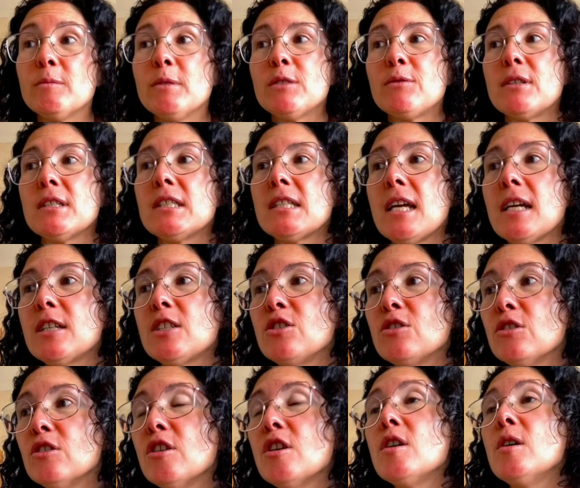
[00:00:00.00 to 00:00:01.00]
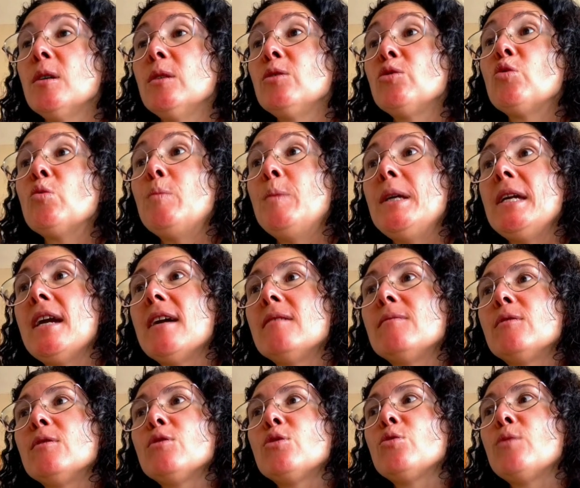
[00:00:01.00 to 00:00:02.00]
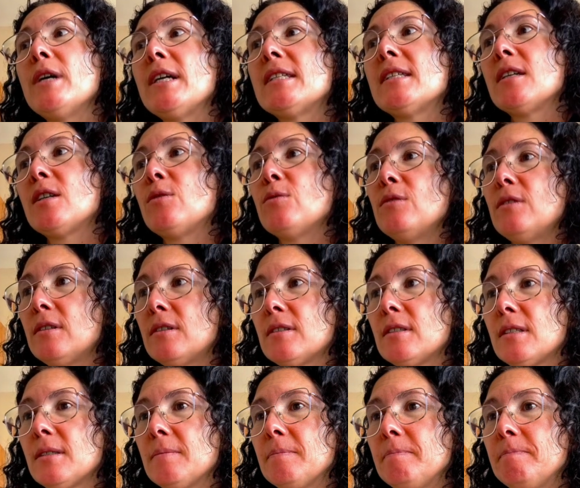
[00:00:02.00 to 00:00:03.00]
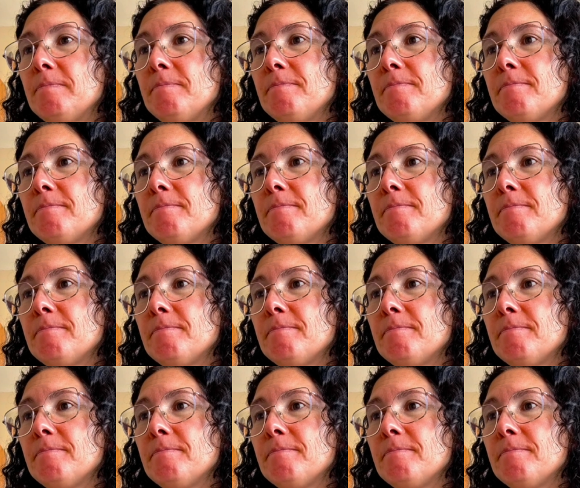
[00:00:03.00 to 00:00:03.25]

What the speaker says: the transaction to be able to execute theirs.